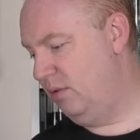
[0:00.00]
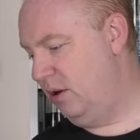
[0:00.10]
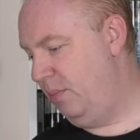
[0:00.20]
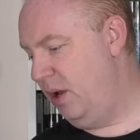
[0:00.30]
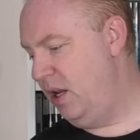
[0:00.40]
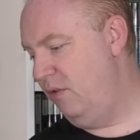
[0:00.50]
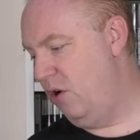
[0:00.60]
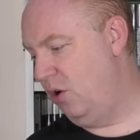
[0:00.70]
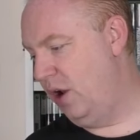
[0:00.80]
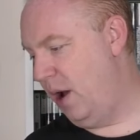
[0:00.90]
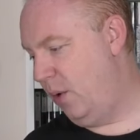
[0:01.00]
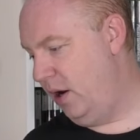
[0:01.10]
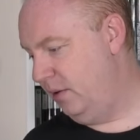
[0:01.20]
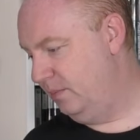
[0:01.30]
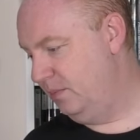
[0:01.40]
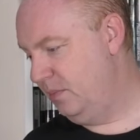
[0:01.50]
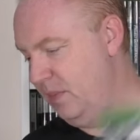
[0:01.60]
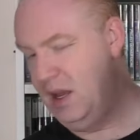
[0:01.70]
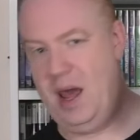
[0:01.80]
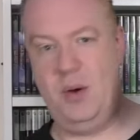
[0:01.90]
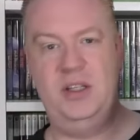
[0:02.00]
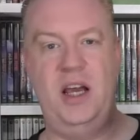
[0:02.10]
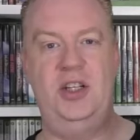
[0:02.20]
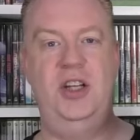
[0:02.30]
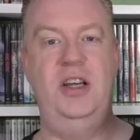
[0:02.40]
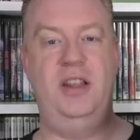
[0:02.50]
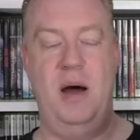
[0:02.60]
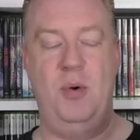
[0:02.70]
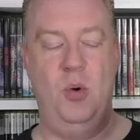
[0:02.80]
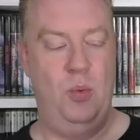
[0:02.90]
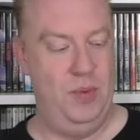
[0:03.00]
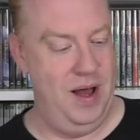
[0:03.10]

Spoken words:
completely wrong on that one. That one's actually a double.